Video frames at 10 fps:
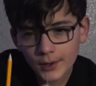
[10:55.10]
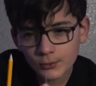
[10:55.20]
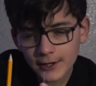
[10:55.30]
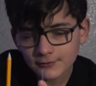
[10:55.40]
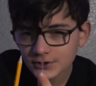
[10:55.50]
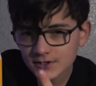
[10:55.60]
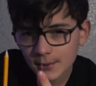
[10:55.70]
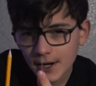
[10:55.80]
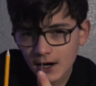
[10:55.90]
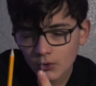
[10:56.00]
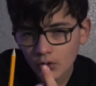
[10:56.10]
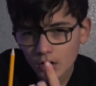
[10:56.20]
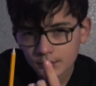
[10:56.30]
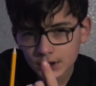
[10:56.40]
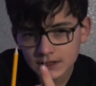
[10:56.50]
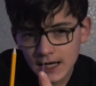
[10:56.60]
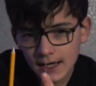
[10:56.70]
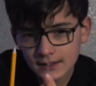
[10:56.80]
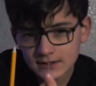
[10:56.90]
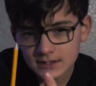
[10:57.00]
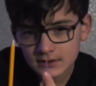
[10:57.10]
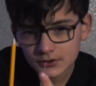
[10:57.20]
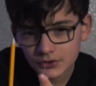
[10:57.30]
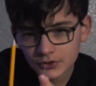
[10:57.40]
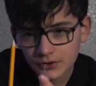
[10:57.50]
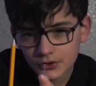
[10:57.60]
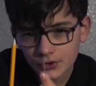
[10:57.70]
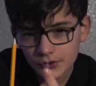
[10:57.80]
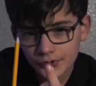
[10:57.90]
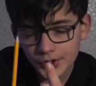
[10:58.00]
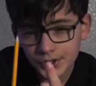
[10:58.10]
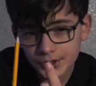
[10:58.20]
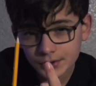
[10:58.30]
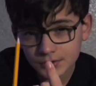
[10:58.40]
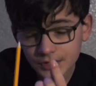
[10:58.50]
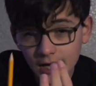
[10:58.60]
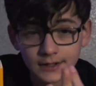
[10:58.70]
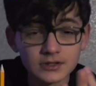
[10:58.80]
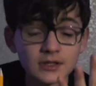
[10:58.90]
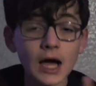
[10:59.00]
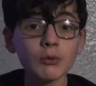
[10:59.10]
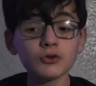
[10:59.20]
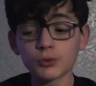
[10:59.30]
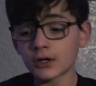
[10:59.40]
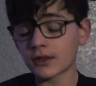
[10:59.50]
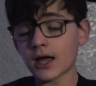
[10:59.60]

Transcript: We have to somehow protect that. So that was one of the